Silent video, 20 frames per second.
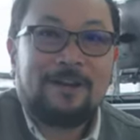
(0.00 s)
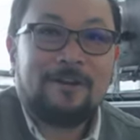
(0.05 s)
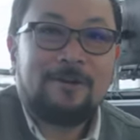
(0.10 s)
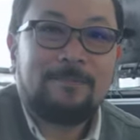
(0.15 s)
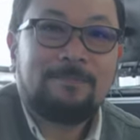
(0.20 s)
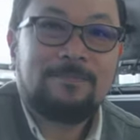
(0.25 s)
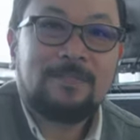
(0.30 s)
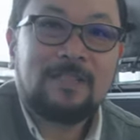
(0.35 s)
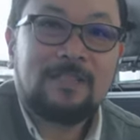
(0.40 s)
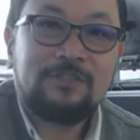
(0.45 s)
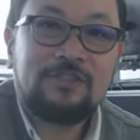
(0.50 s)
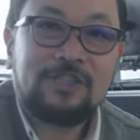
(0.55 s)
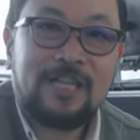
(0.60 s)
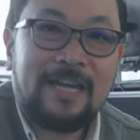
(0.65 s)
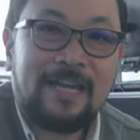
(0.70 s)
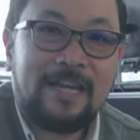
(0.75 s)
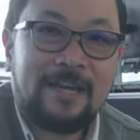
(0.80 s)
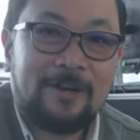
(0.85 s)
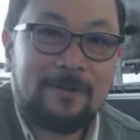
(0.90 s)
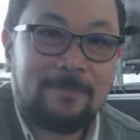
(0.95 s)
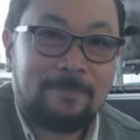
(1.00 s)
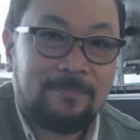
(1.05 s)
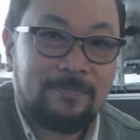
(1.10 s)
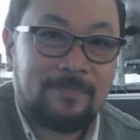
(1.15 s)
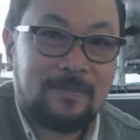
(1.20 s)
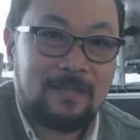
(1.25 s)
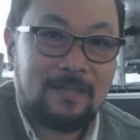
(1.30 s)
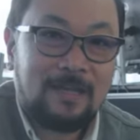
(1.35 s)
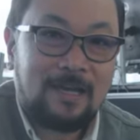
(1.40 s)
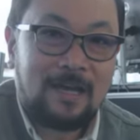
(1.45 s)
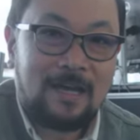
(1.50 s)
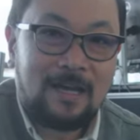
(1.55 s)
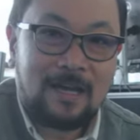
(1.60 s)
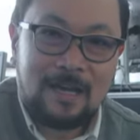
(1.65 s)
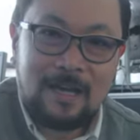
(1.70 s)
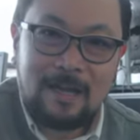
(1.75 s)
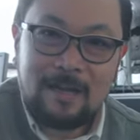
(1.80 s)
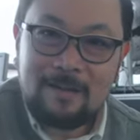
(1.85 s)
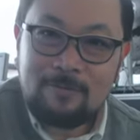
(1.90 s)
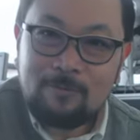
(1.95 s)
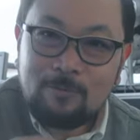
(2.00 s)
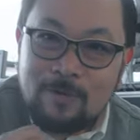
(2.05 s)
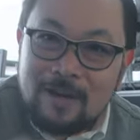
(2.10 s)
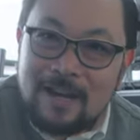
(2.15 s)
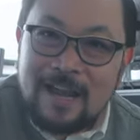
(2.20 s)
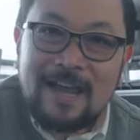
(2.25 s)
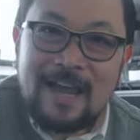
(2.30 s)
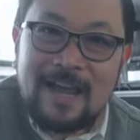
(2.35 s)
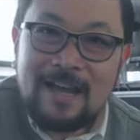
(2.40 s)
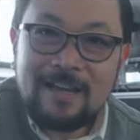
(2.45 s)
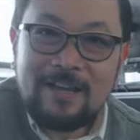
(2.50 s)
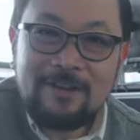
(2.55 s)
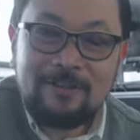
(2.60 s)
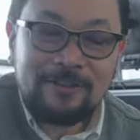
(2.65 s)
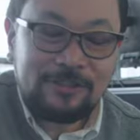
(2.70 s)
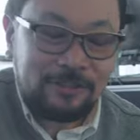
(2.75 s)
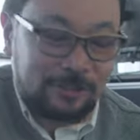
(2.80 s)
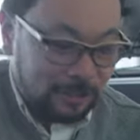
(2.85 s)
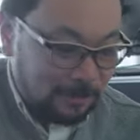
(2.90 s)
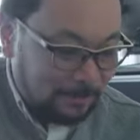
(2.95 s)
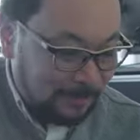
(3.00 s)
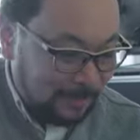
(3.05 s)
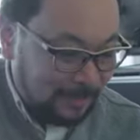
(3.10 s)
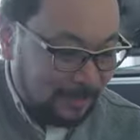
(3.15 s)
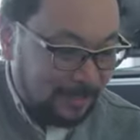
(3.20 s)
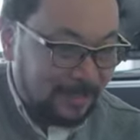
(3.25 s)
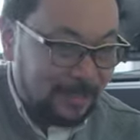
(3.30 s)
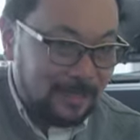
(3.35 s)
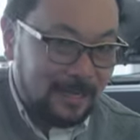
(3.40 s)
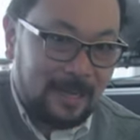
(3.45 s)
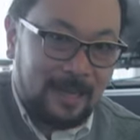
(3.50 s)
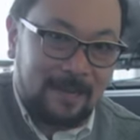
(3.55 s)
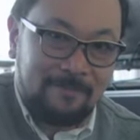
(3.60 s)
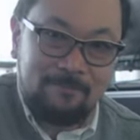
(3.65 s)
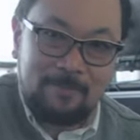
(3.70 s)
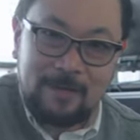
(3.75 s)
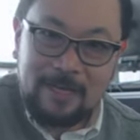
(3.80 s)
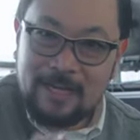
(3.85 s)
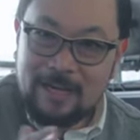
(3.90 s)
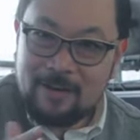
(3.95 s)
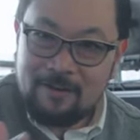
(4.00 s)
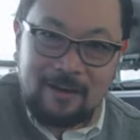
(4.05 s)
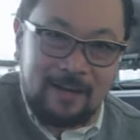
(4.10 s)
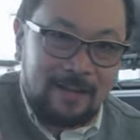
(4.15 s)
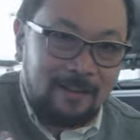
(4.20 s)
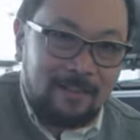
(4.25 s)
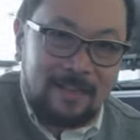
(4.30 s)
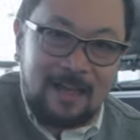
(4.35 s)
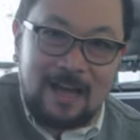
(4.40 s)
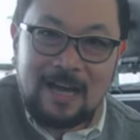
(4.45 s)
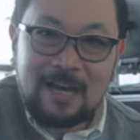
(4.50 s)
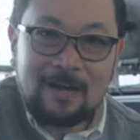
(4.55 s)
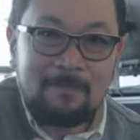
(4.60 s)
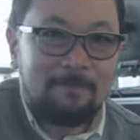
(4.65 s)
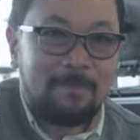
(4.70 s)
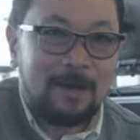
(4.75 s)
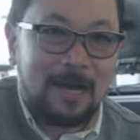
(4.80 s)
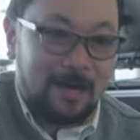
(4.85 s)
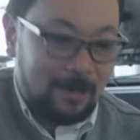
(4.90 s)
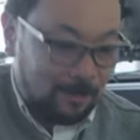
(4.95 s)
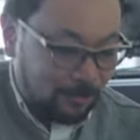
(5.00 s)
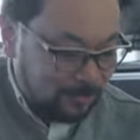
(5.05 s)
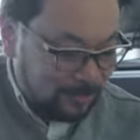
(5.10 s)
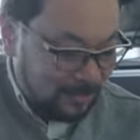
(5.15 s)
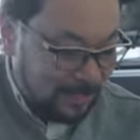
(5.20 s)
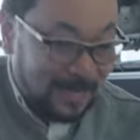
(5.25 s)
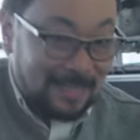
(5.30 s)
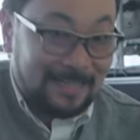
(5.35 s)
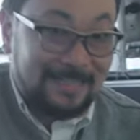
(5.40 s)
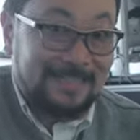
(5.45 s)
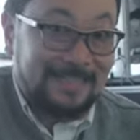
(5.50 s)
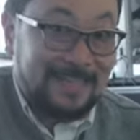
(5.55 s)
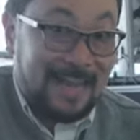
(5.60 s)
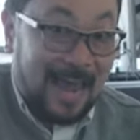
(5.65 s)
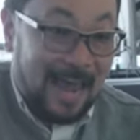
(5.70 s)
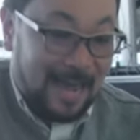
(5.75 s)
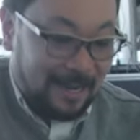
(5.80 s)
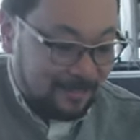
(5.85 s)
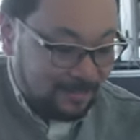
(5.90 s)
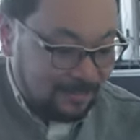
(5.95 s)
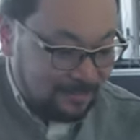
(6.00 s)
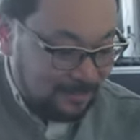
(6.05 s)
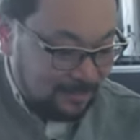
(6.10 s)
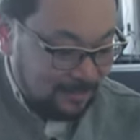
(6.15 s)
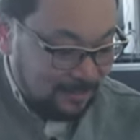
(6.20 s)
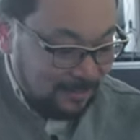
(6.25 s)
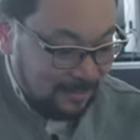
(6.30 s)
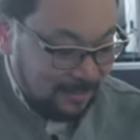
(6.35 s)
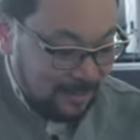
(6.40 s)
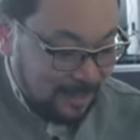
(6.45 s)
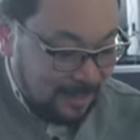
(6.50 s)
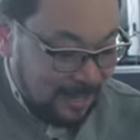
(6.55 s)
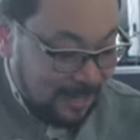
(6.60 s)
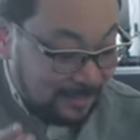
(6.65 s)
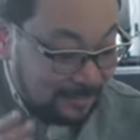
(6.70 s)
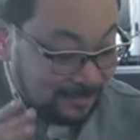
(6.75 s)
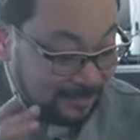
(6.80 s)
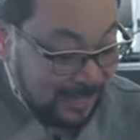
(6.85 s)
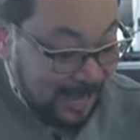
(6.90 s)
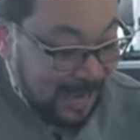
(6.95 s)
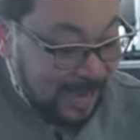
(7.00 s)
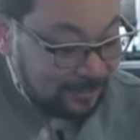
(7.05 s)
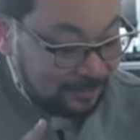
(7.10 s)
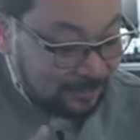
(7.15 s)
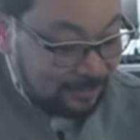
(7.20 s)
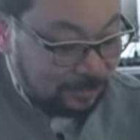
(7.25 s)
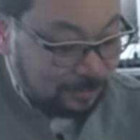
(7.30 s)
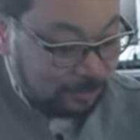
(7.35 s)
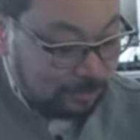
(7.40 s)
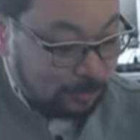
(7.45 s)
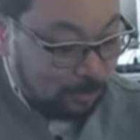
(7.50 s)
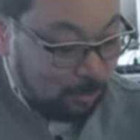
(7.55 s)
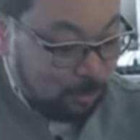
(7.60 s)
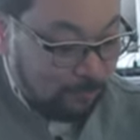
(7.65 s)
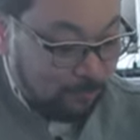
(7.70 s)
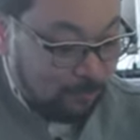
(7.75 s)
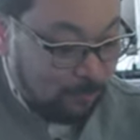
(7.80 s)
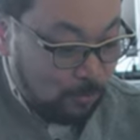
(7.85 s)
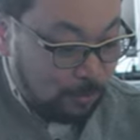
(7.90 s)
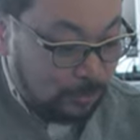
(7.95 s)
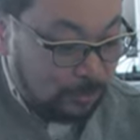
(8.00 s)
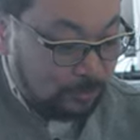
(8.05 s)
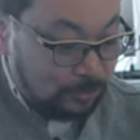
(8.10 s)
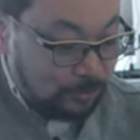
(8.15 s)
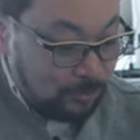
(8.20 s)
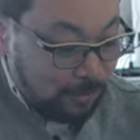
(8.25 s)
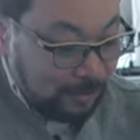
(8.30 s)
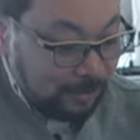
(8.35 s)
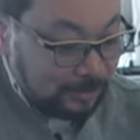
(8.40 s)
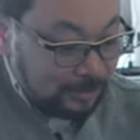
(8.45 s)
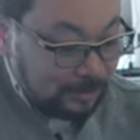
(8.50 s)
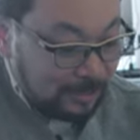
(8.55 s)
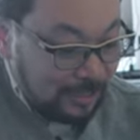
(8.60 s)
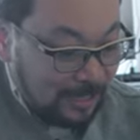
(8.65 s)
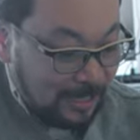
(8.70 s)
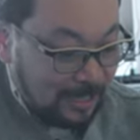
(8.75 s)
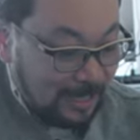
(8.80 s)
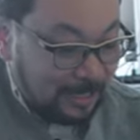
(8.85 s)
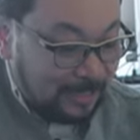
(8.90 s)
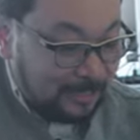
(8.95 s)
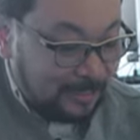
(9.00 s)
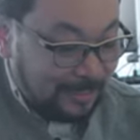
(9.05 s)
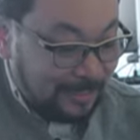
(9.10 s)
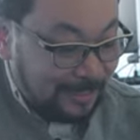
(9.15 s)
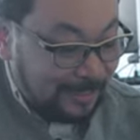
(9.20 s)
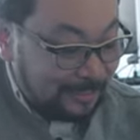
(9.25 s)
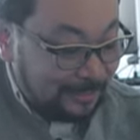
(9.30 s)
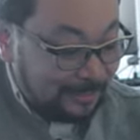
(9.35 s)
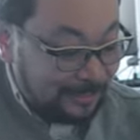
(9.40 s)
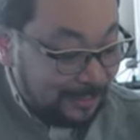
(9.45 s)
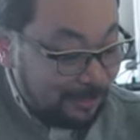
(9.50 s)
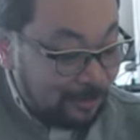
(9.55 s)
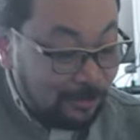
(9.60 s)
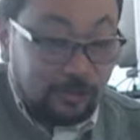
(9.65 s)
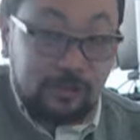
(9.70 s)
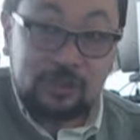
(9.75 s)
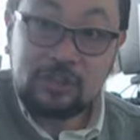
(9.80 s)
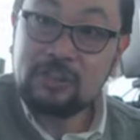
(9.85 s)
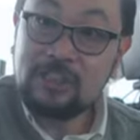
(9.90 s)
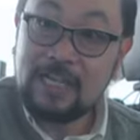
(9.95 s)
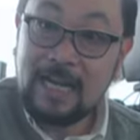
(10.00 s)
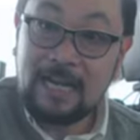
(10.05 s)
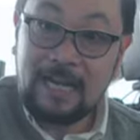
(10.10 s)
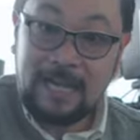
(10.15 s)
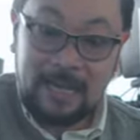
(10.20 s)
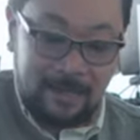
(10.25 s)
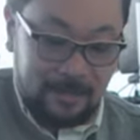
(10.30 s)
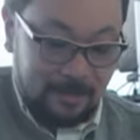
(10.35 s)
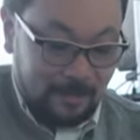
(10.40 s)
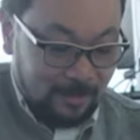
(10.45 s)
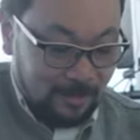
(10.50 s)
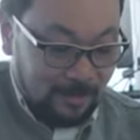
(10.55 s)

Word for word: Hero, Jay here. When I got here to Germany, I've been hearing a lot about DAkkS. DAkkS is short for Deutsche Akkreditierungsstelle,